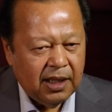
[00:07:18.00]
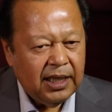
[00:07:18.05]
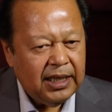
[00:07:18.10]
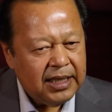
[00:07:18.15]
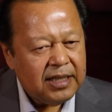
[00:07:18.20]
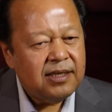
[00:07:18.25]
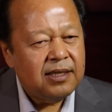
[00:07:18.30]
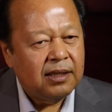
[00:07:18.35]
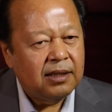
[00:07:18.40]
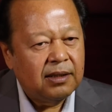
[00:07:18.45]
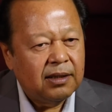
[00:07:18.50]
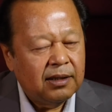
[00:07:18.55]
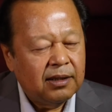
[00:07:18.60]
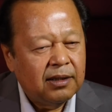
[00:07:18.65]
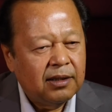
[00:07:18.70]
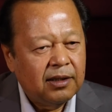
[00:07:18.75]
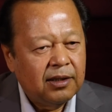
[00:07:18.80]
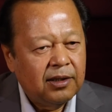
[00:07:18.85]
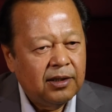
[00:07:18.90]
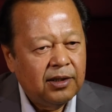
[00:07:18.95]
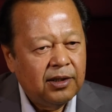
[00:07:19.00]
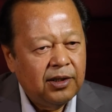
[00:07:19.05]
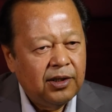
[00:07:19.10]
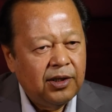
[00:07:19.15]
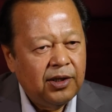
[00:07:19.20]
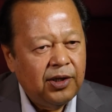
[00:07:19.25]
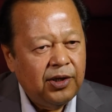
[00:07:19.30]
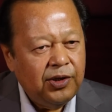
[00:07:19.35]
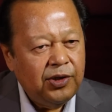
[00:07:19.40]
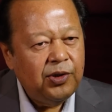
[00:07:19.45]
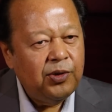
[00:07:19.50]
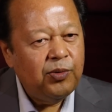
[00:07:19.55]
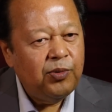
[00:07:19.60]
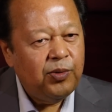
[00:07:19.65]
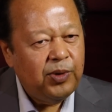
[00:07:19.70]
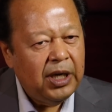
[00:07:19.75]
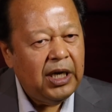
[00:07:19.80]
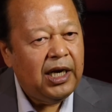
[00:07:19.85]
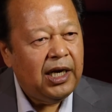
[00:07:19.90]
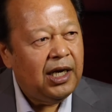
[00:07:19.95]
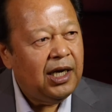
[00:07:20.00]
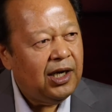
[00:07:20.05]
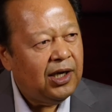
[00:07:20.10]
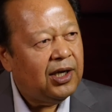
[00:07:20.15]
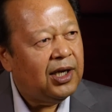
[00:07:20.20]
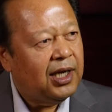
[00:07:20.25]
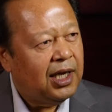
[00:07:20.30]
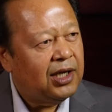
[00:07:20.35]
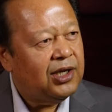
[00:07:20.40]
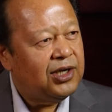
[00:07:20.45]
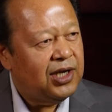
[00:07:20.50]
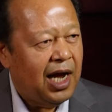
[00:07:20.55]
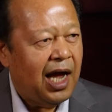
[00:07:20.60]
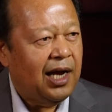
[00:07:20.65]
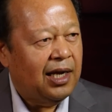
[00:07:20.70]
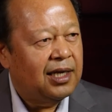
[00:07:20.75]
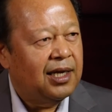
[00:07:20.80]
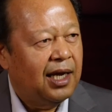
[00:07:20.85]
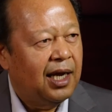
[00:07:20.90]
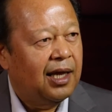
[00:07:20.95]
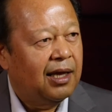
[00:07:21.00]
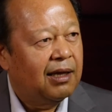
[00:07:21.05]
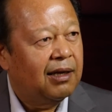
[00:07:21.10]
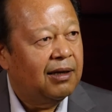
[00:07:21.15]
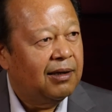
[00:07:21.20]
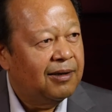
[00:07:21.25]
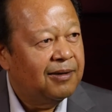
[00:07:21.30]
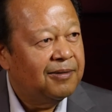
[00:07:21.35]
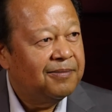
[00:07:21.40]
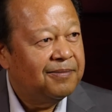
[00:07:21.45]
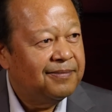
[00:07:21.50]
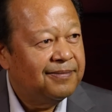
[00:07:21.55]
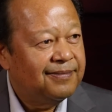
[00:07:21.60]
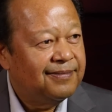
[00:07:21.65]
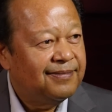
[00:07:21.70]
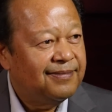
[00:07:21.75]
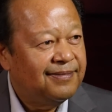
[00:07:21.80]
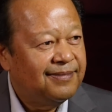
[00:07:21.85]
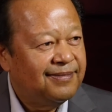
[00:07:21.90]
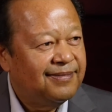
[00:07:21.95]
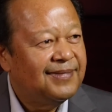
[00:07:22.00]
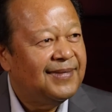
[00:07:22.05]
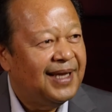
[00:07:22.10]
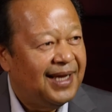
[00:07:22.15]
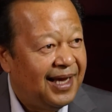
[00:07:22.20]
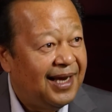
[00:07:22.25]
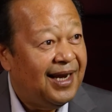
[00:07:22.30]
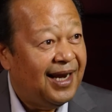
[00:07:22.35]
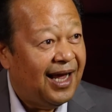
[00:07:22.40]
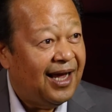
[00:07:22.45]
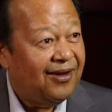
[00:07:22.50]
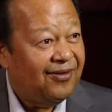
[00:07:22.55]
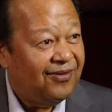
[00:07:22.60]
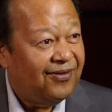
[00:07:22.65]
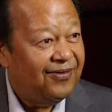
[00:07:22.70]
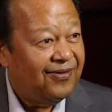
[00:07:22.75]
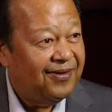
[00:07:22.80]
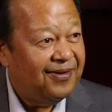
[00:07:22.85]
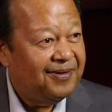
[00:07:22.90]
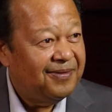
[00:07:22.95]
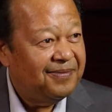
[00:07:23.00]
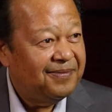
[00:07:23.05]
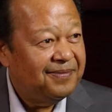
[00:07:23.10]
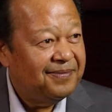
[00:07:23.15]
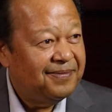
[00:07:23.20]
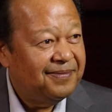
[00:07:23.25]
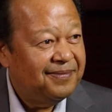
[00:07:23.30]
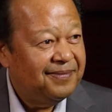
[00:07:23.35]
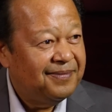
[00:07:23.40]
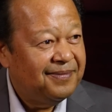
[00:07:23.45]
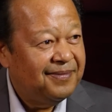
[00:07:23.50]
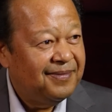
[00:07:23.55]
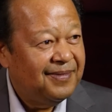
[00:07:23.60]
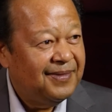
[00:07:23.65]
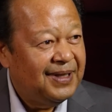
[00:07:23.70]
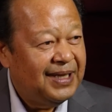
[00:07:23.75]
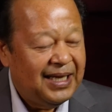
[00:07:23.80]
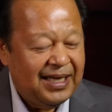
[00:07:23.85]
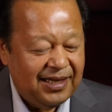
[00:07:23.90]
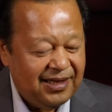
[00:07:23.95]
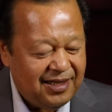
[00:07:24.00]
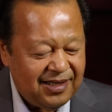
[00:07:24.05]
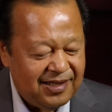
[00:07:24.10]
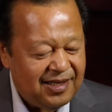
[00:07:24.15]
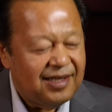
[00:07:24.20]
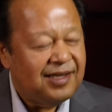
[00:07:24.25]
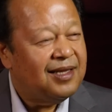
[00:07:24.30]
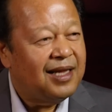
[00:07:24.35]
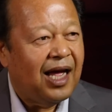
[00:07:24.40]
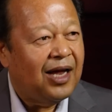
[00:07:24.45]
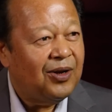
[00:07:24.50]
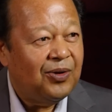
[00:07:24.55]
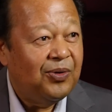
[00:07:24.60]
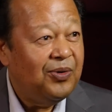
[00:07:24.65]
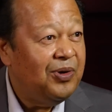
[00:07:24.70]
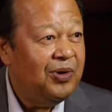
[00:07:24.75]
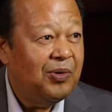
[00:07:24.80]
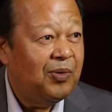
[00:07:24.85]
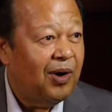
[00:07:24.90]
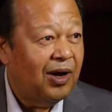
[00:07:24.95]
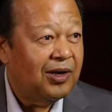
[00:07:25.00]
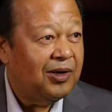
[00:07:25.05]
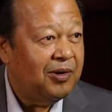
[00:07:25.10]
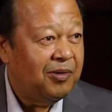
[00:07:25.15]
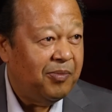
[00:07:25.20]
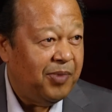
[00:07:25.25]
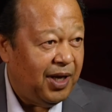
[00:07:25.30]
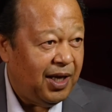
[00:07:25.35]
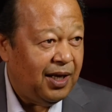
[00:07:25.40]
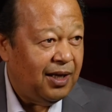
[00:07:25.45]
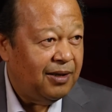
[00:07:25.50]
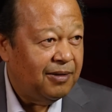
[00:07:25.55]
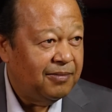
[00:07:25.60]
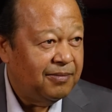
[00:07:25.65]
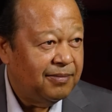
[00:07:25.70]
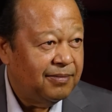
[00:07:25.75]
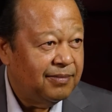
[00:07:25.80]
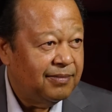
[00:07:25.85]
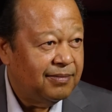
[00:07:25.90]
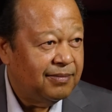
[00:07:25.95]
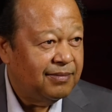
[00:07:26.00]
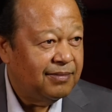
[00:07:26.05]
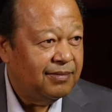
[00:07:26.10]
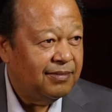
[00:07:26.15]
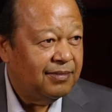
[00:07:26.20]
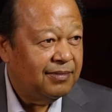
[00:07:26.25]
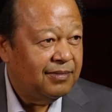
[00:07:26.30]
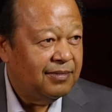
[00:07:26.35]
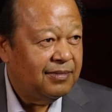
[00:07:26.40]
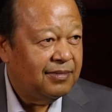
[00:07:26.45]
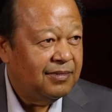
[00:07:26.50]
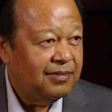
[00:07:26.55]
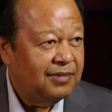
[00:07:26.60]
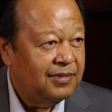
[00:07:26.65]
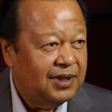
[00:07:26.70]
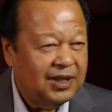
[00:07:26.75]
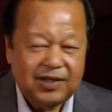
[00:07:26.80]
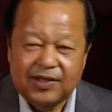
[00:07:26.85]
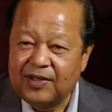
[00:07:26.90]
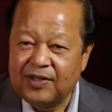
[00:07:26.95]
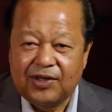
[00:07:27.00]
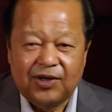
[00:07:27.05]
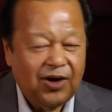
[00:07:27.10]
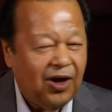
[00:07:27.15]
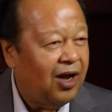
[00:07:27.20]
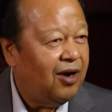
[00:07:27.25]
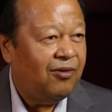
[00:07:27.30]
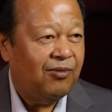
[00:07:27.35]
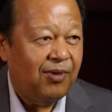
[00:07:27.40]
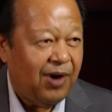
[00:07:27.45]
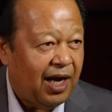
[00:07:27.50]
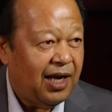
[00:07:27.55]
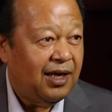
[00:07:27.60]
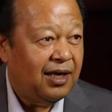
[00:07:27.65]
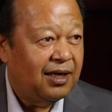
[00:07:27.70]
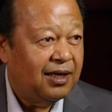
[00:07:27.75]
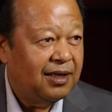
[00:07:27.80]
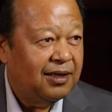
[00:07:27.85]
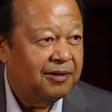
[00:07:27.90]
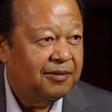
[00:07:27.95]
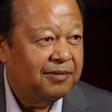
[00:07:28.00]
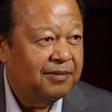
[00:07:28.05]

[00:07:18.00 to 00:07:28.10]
listen, you really need to get your act together in life. This is not who you want to be. This is not right.